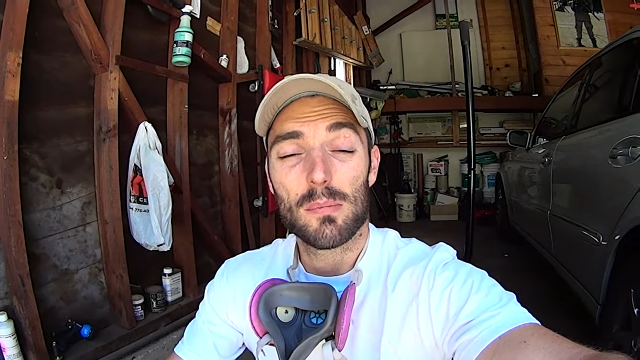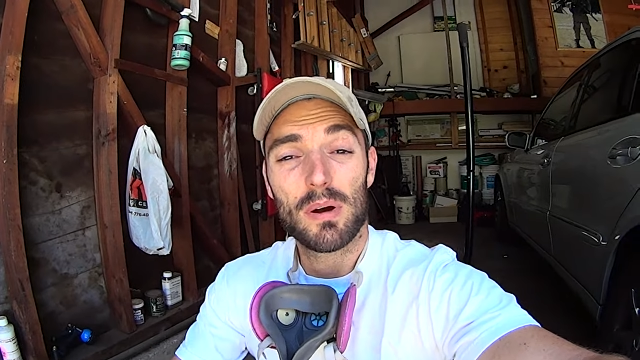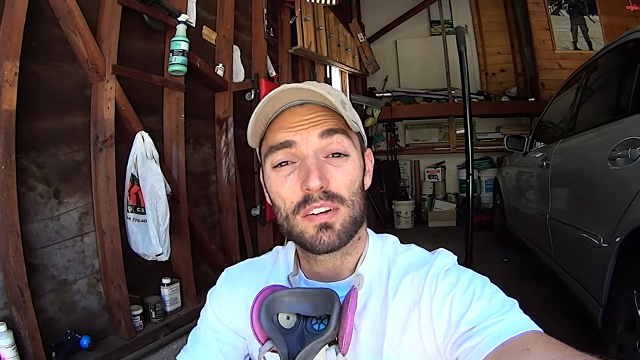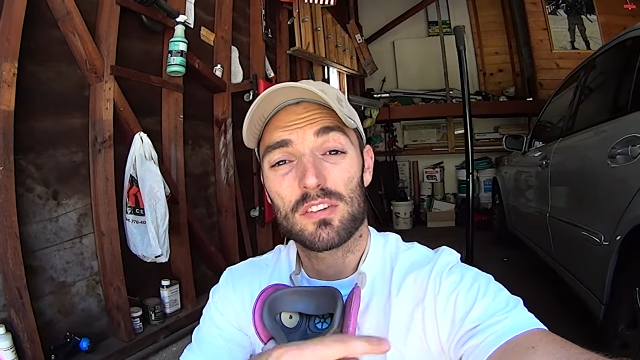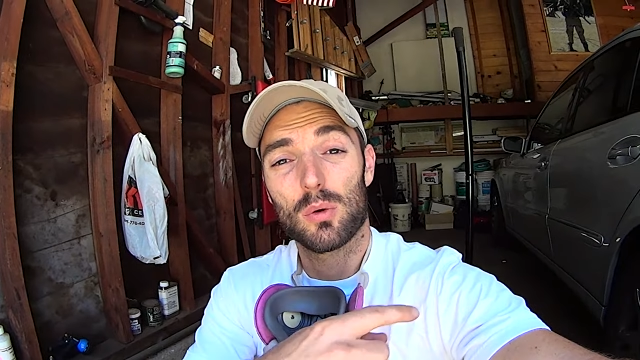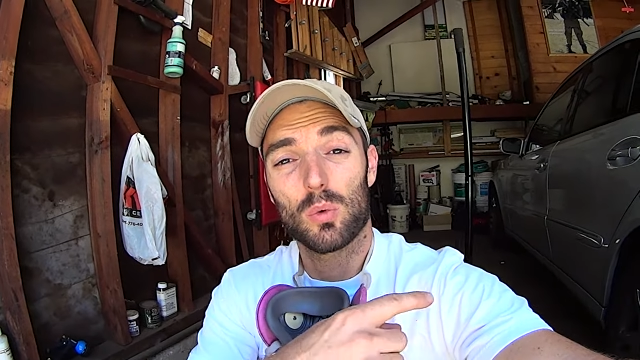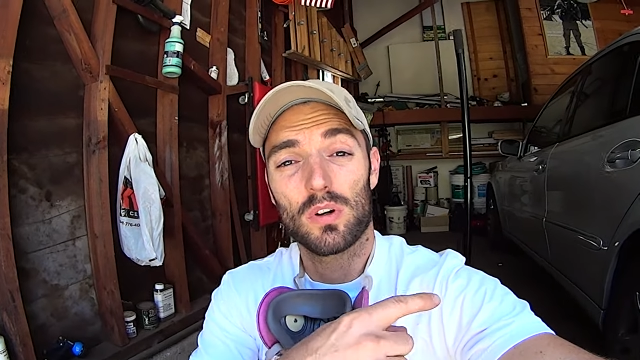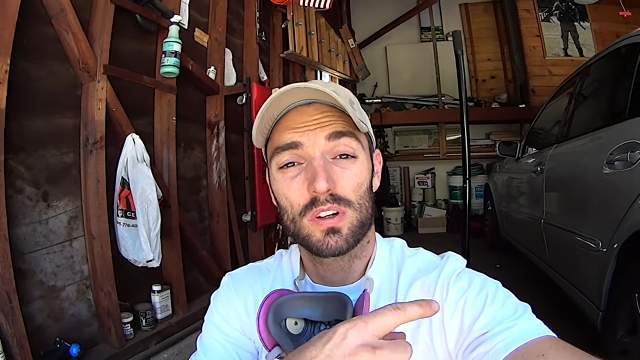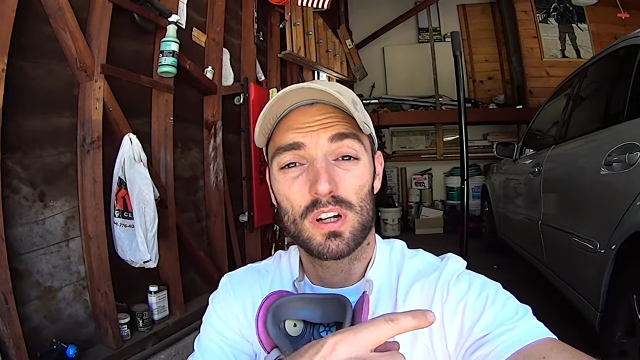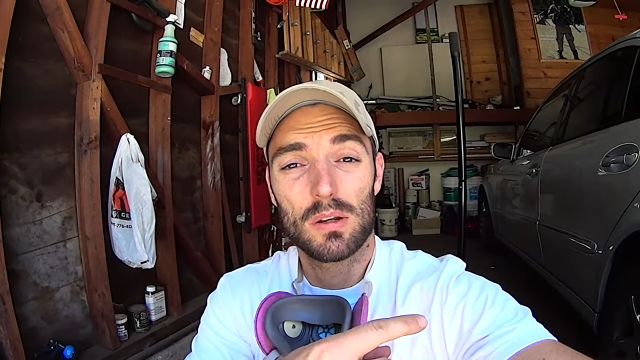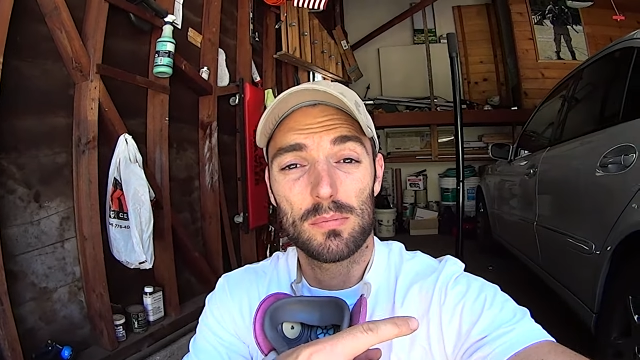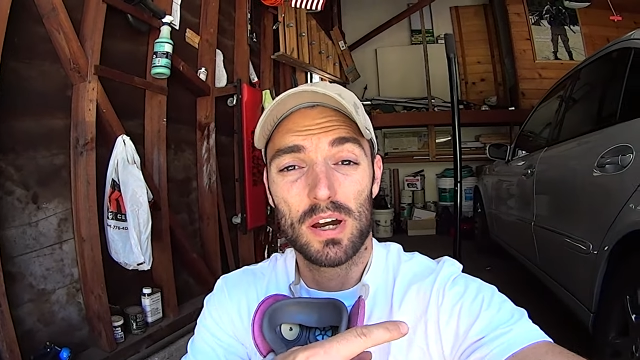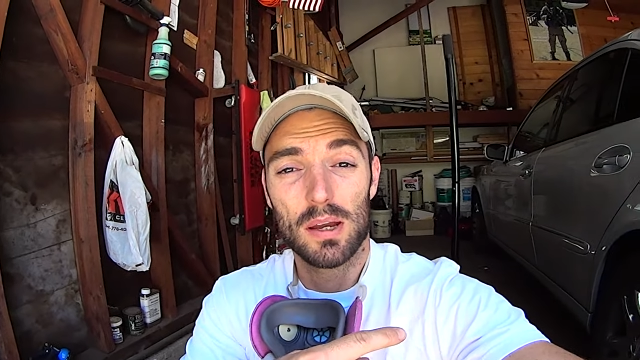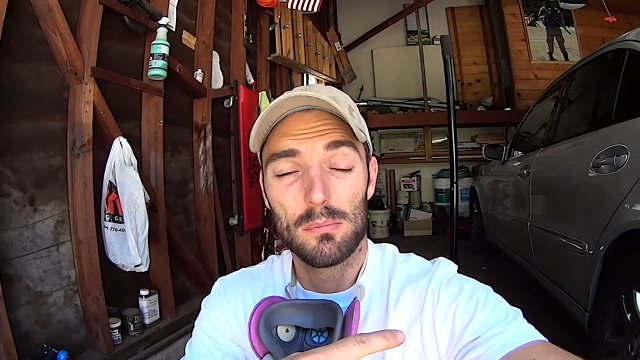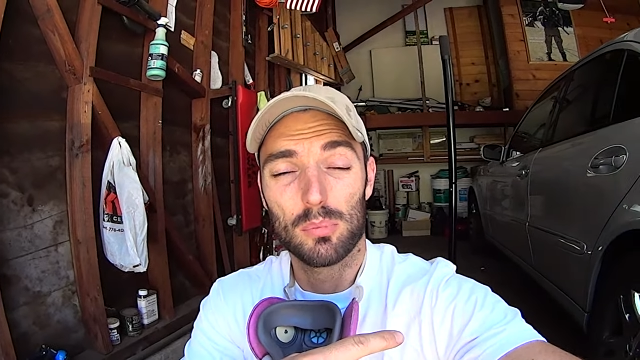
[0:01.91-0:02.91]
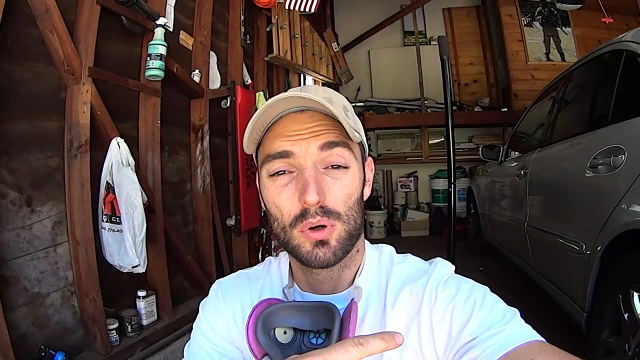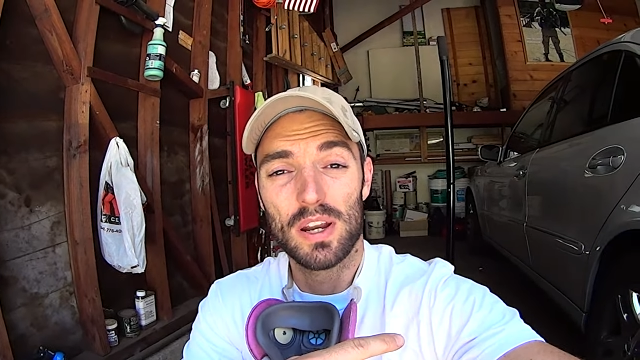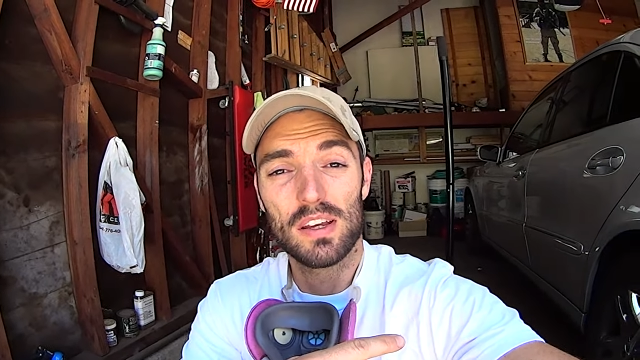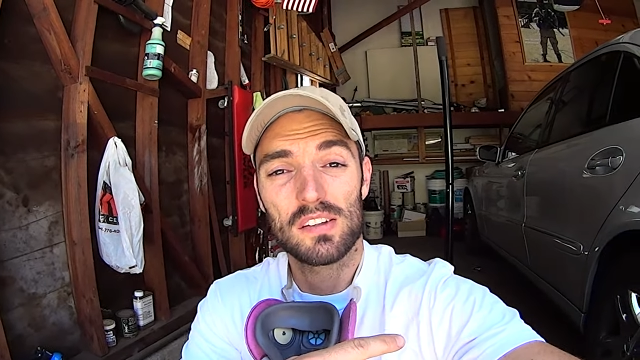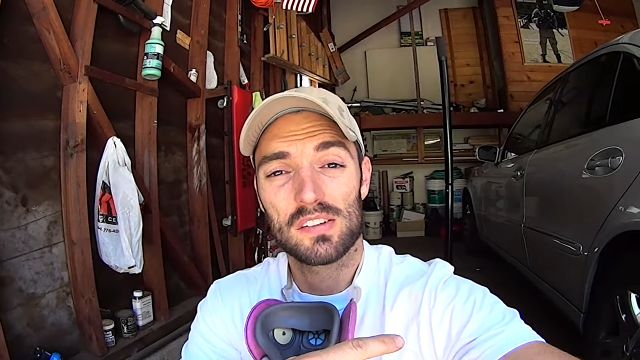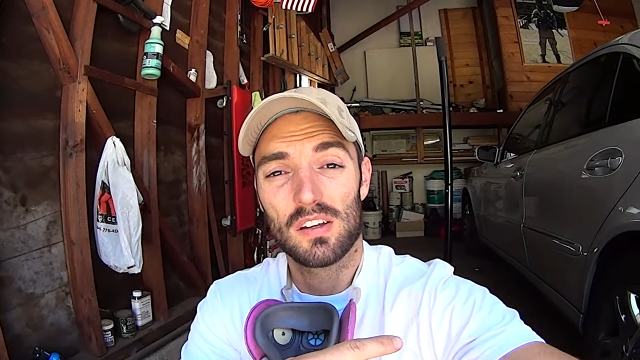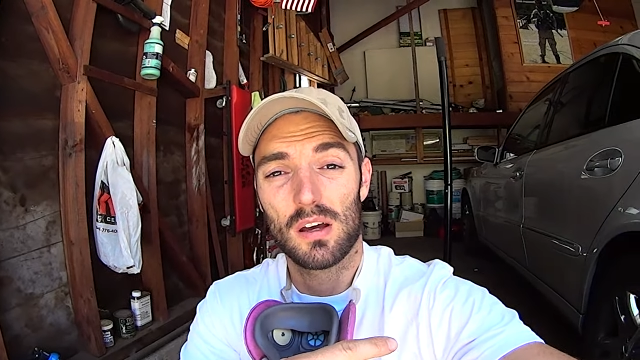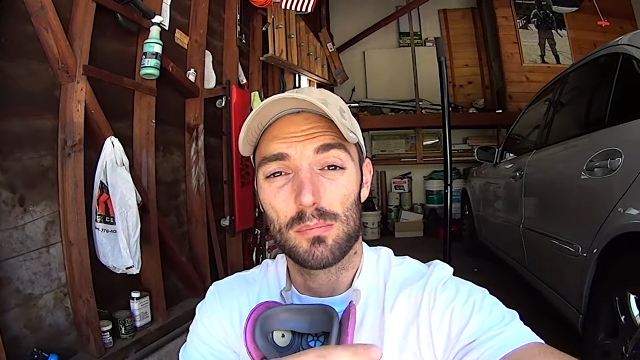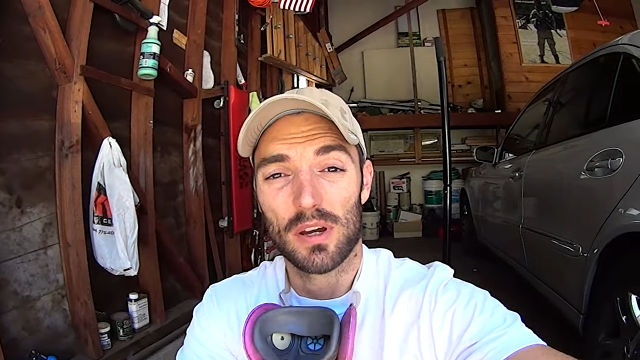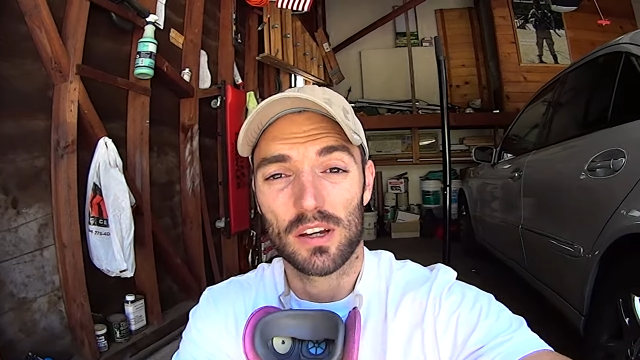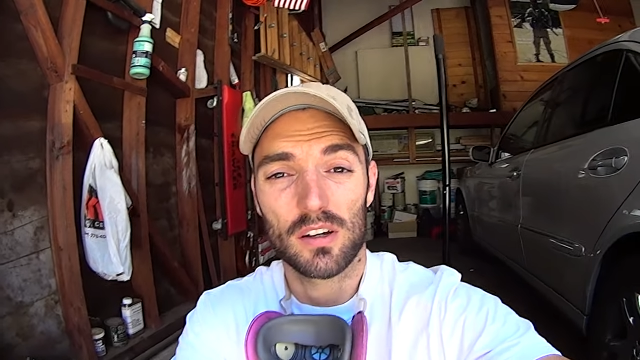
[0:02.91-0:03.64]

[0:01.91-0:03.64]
about to work on my brakes on my